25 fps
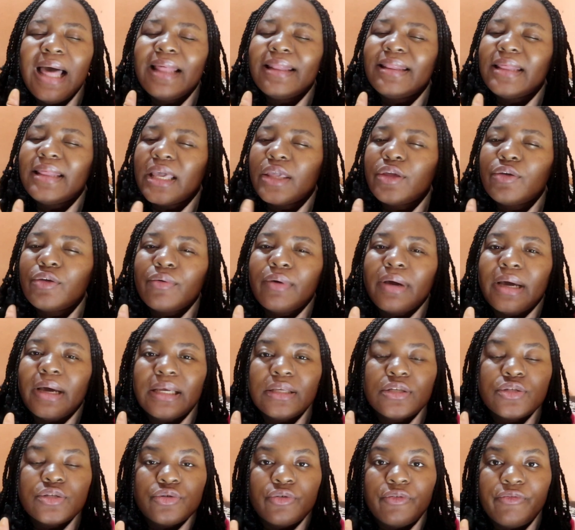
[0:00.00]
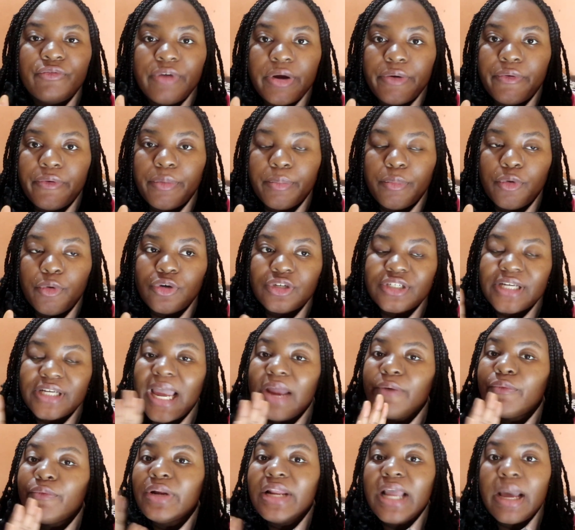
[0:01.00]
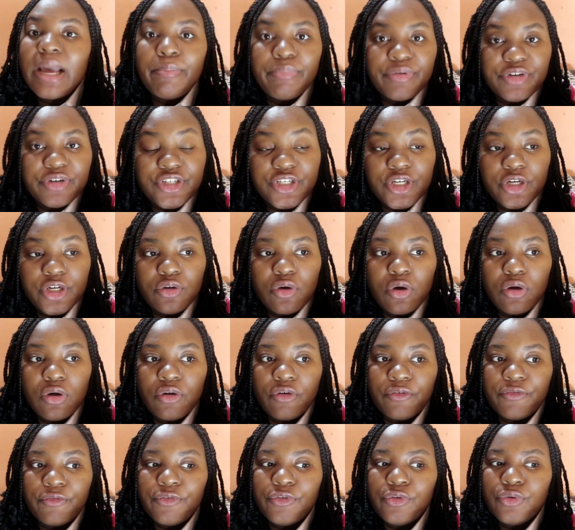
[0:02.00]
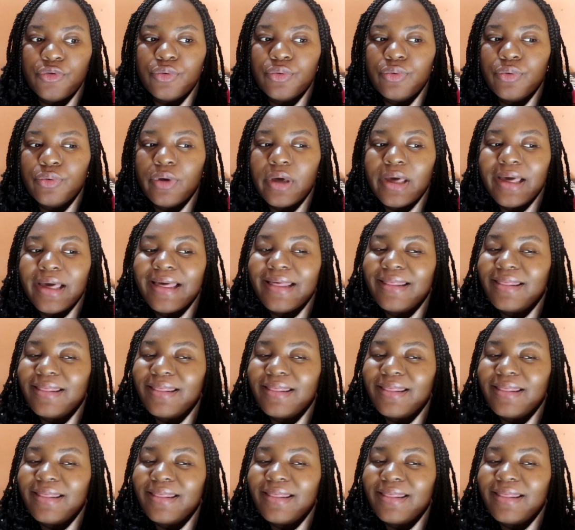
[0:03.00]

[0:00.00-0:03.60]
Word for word: thank you guys so very much i really appreciate all of you